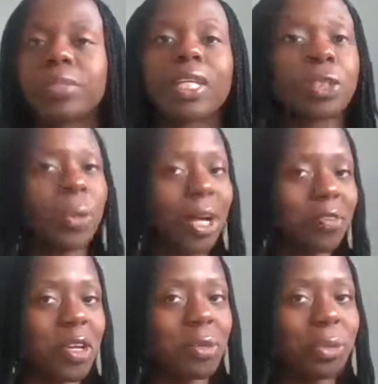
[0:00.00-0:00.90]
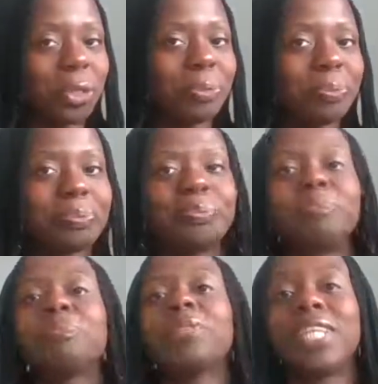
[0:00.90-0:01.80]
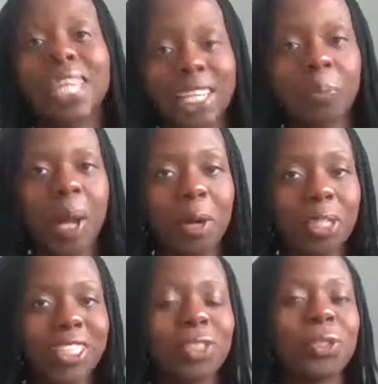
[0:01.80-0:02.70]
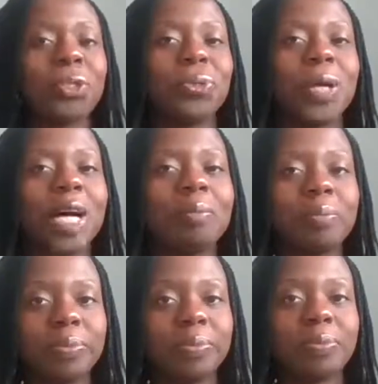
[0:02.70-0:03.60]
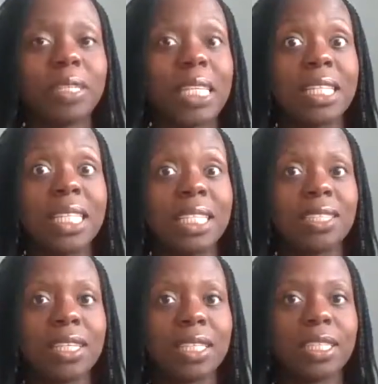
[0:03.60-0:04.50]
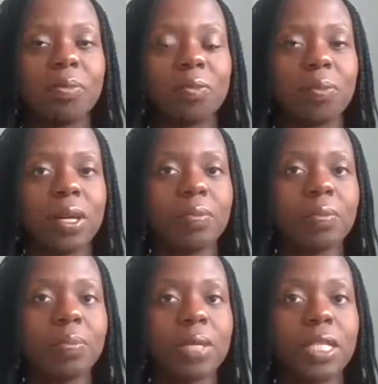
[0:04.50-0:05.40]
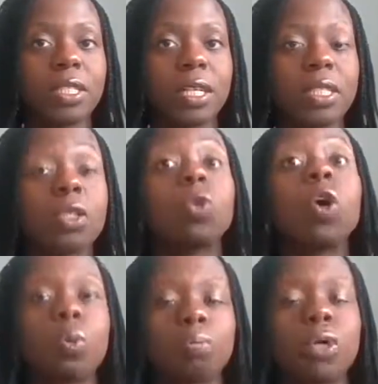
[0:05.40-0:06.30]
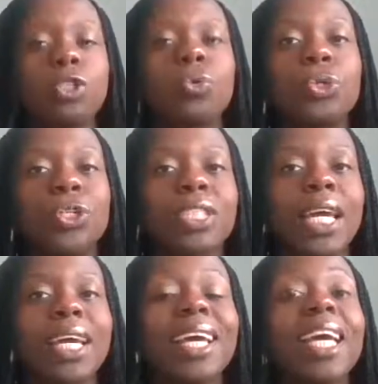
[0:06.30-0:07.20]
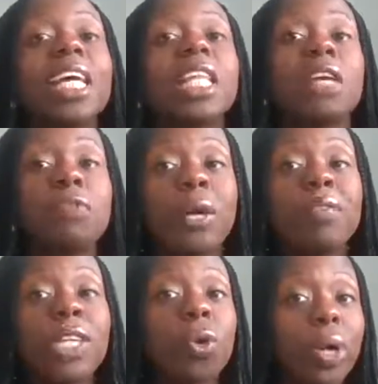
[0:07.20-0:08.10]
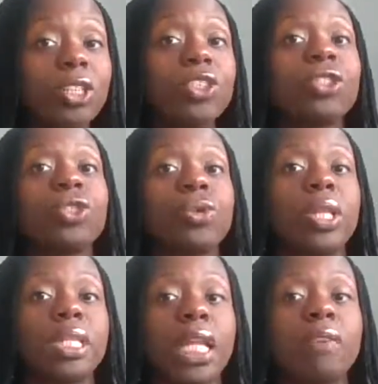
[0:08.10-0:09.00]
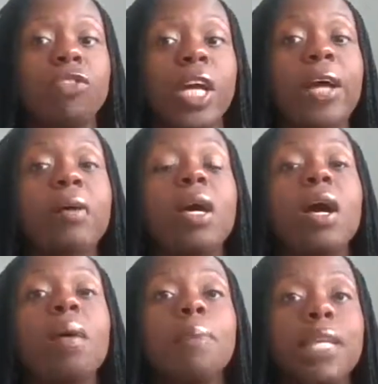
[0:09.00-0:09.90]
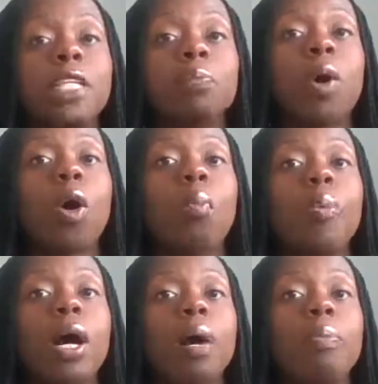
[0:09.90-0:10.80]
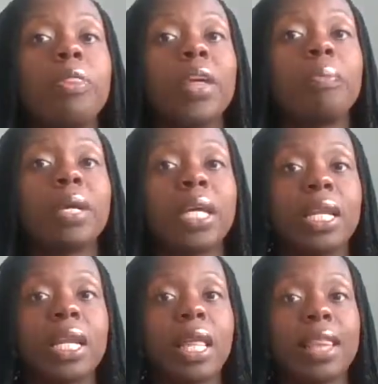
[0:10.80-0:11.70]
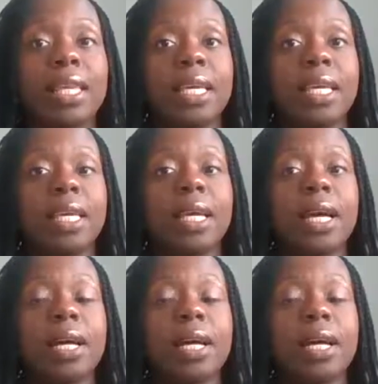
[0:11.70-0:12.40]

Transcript: So without further ado, let's plow into the studies and studies. I should also say that if you have any questions during this live chat, please pop them in the